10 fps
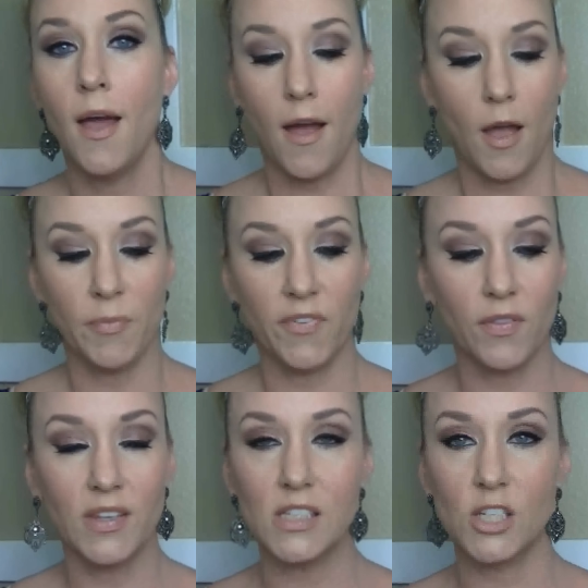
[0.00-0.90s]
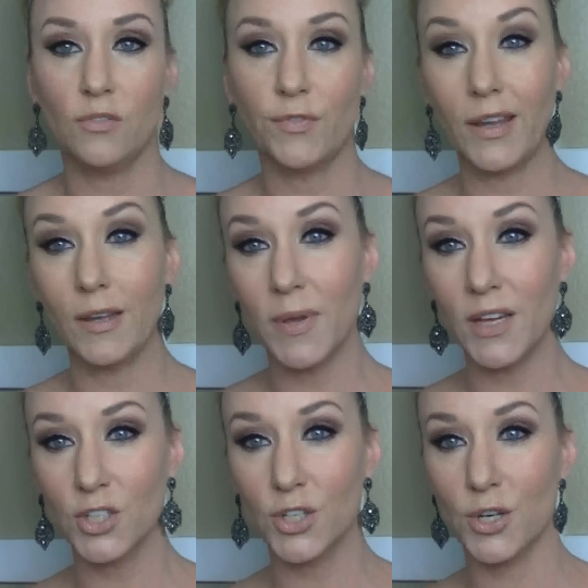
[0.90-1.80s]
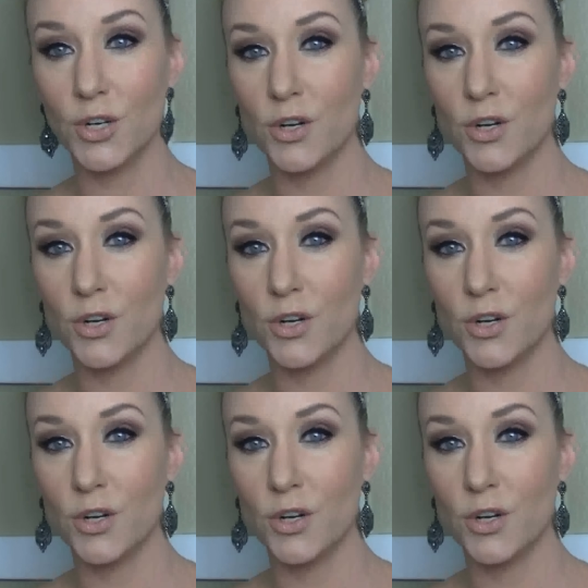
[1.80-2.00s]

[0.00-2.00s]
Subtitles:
So this is good for like pictures